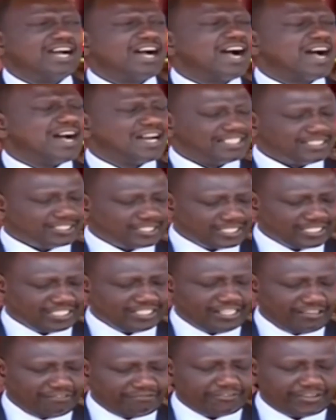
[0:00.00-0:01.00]
and
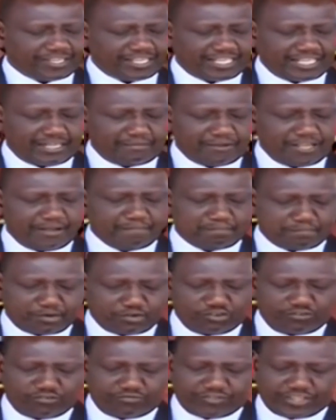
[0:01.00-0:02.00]
significantly
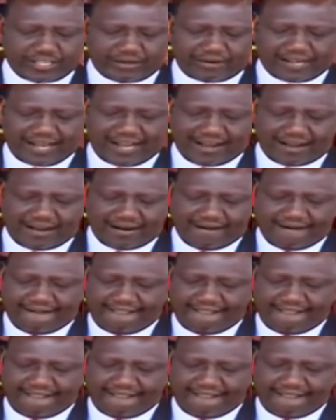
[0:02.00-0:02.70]
improve the